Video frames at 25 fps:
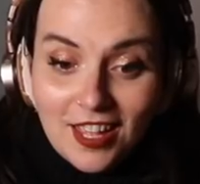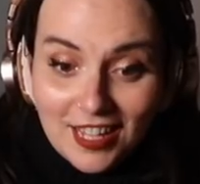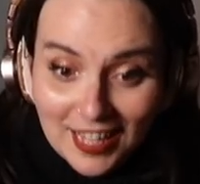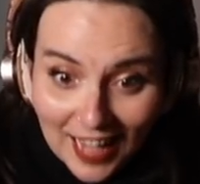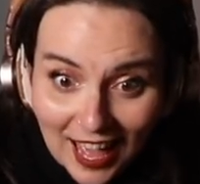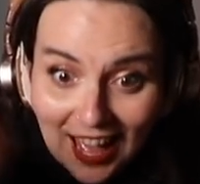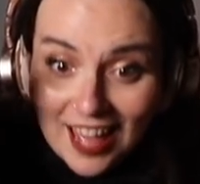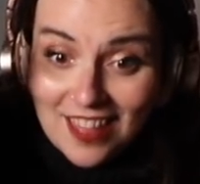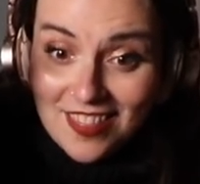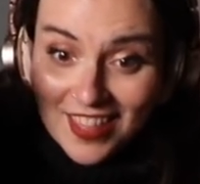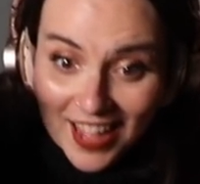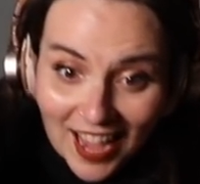
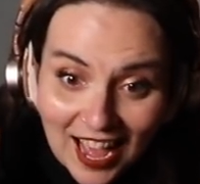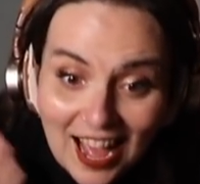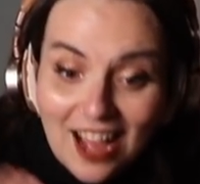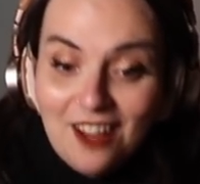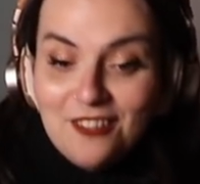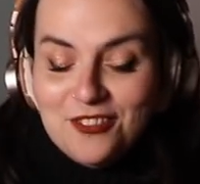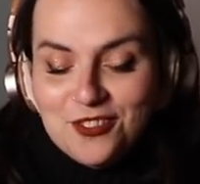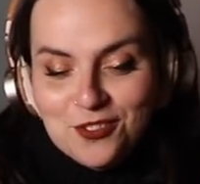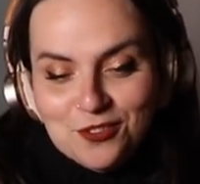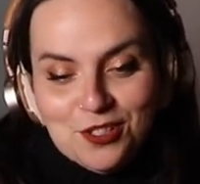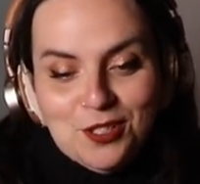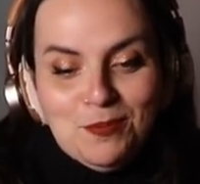yeah, they
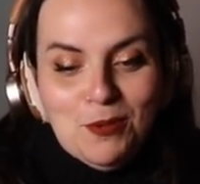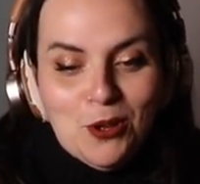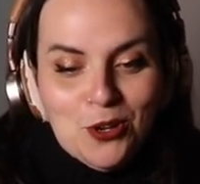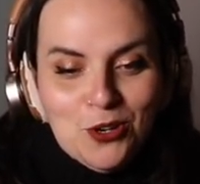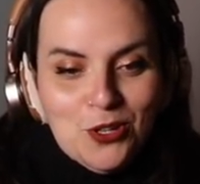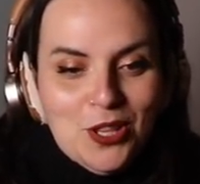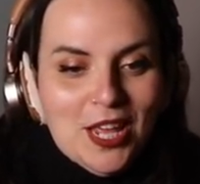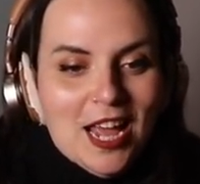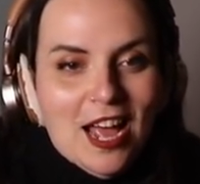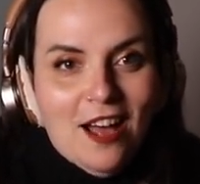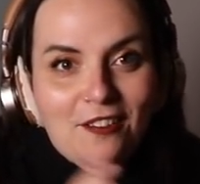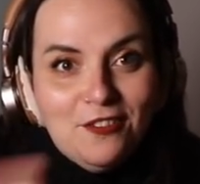have to respond
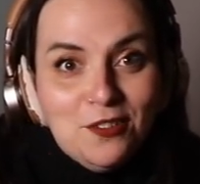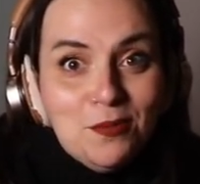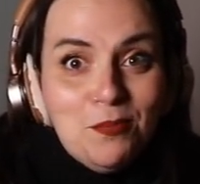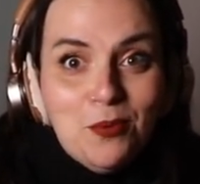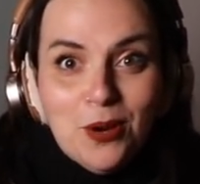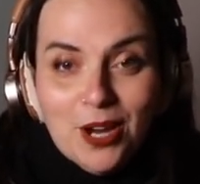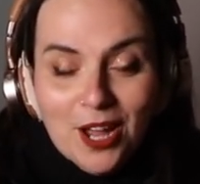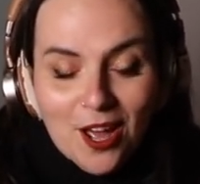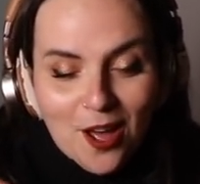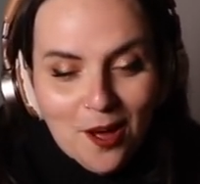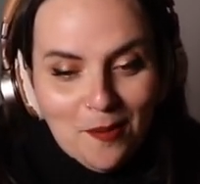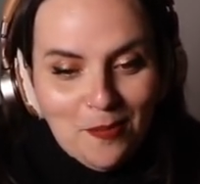or they have to
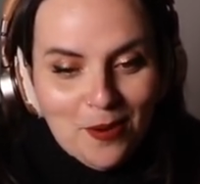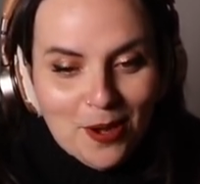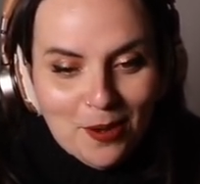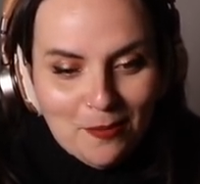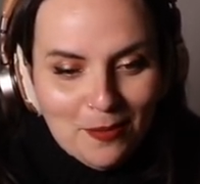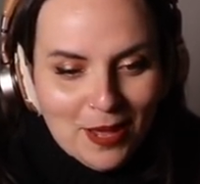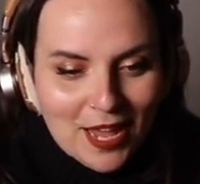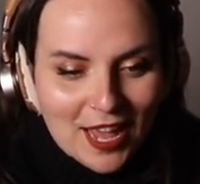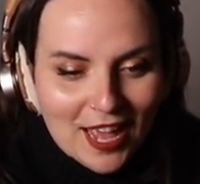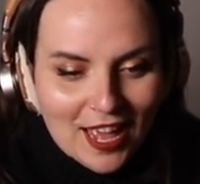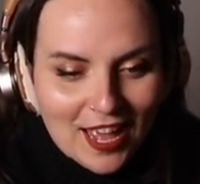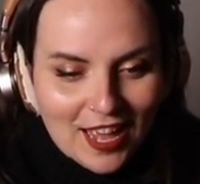bring it up in a
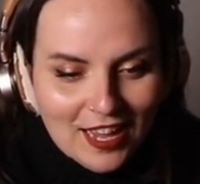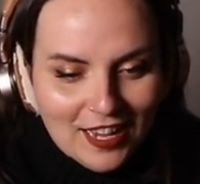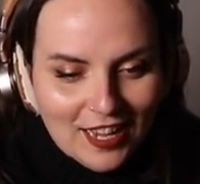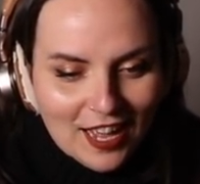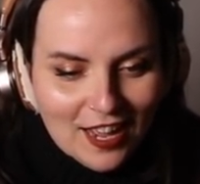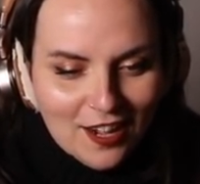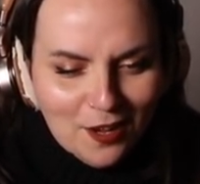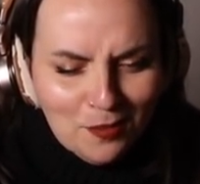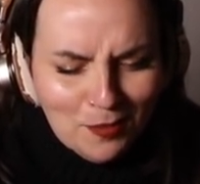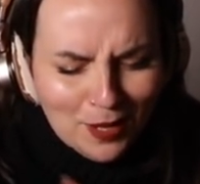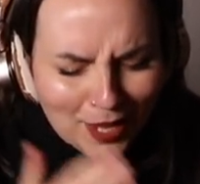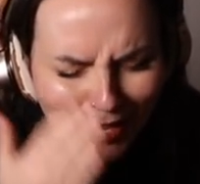meeting.
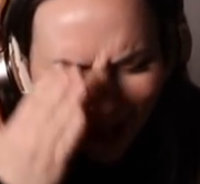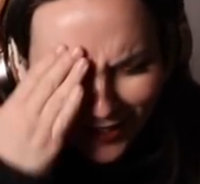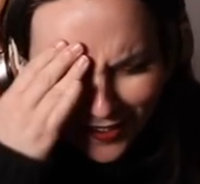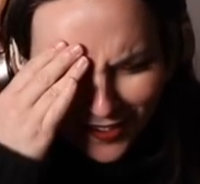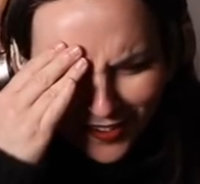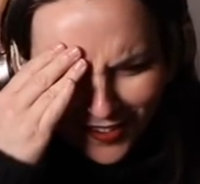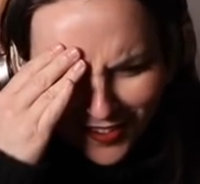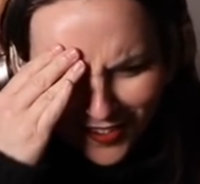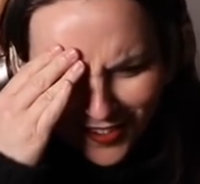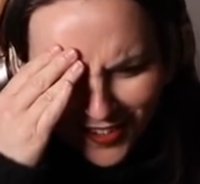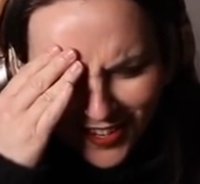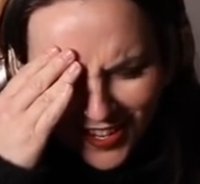And I'm like,
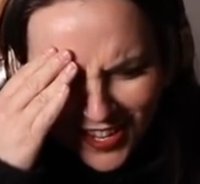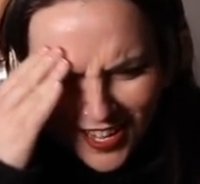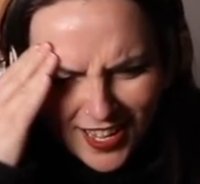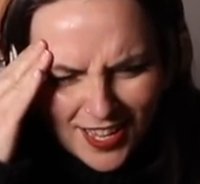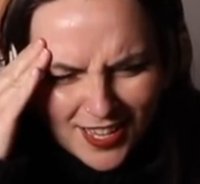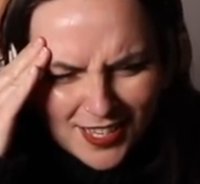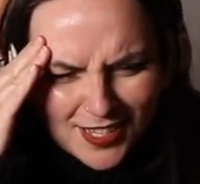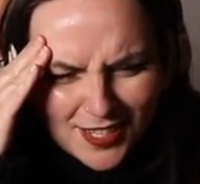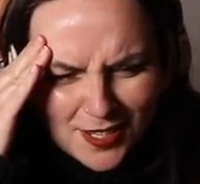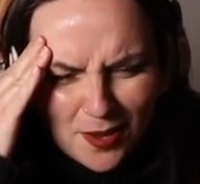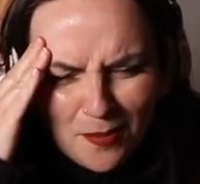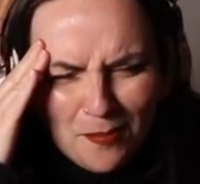ah,
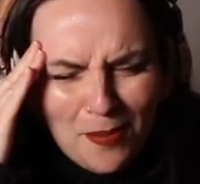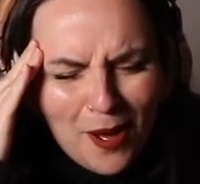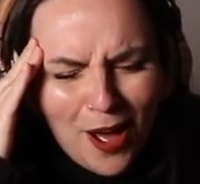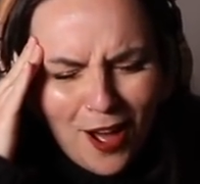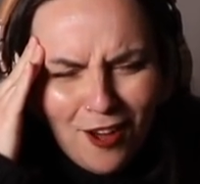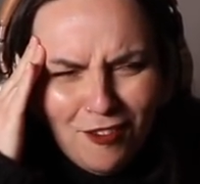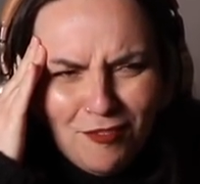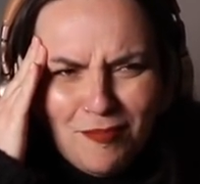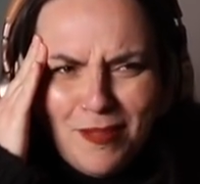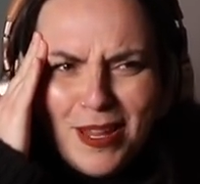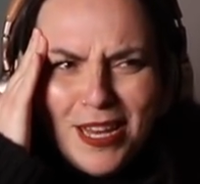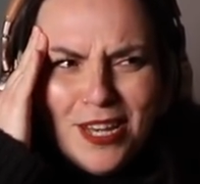some
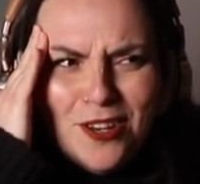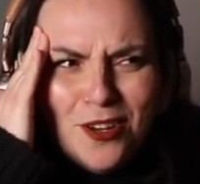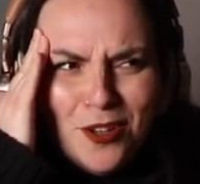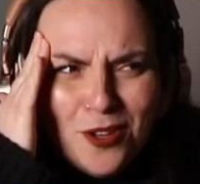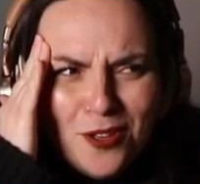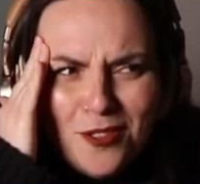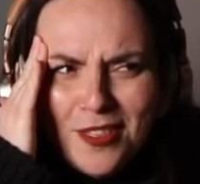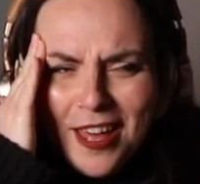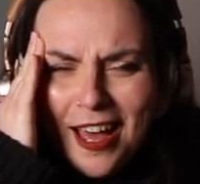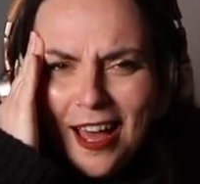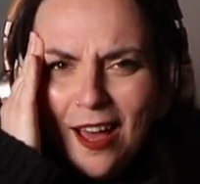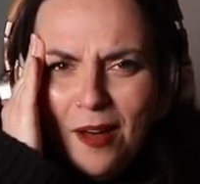part of me
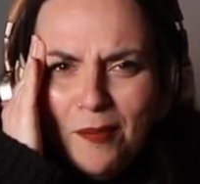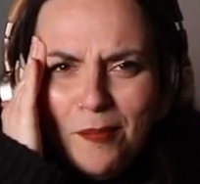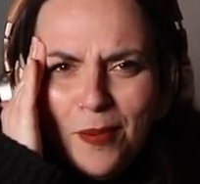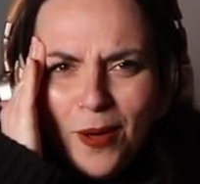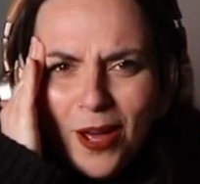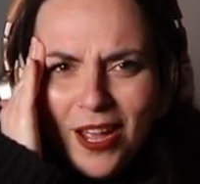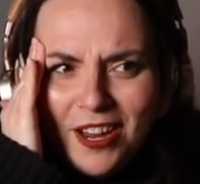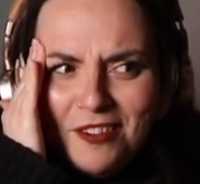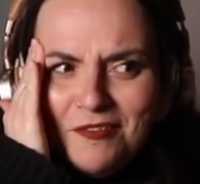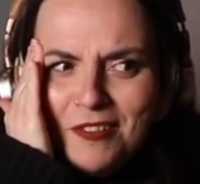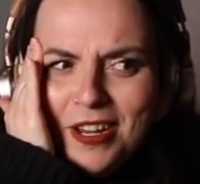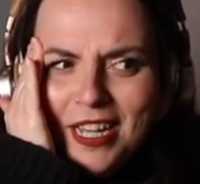knew that, but
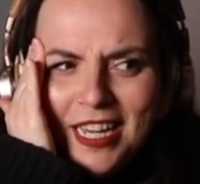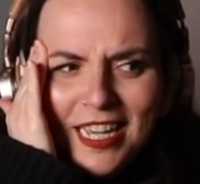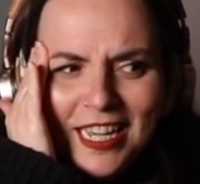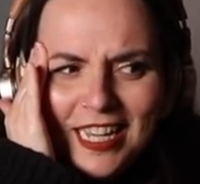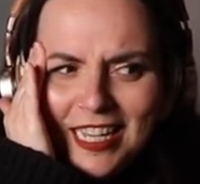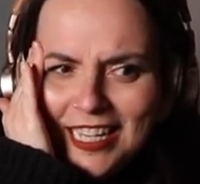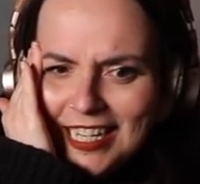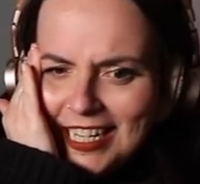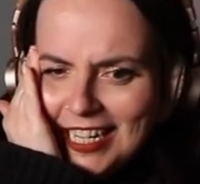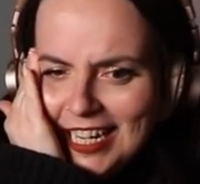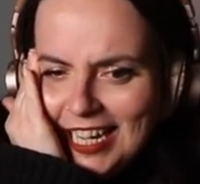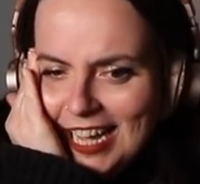I really
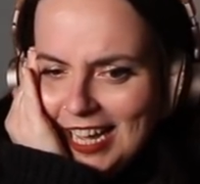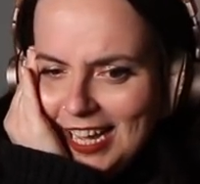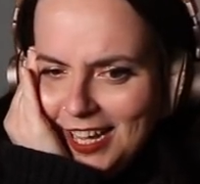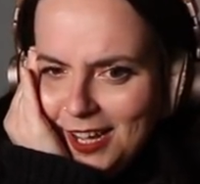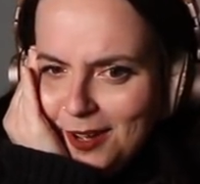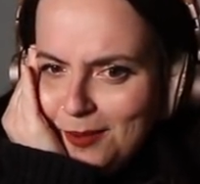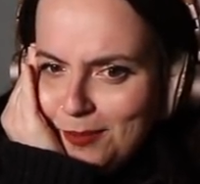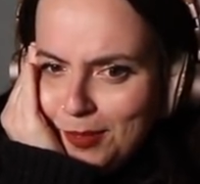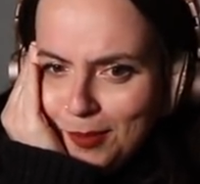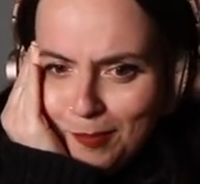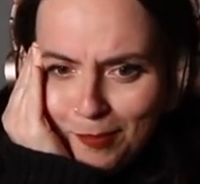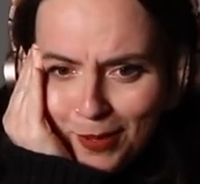needed a kick
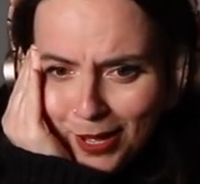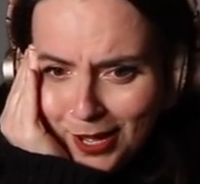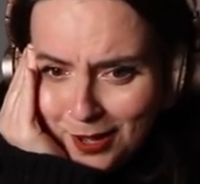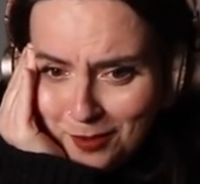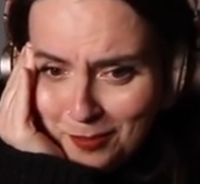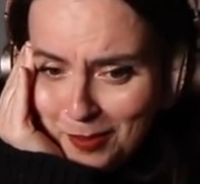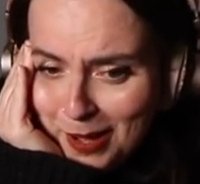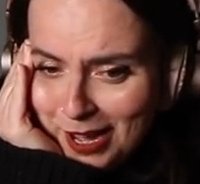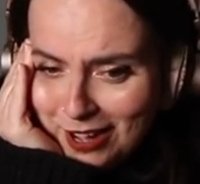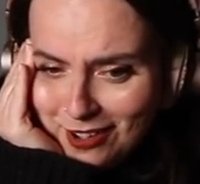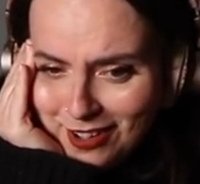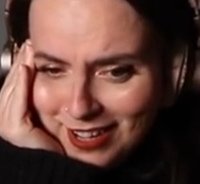up the butt
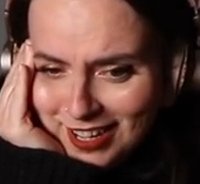about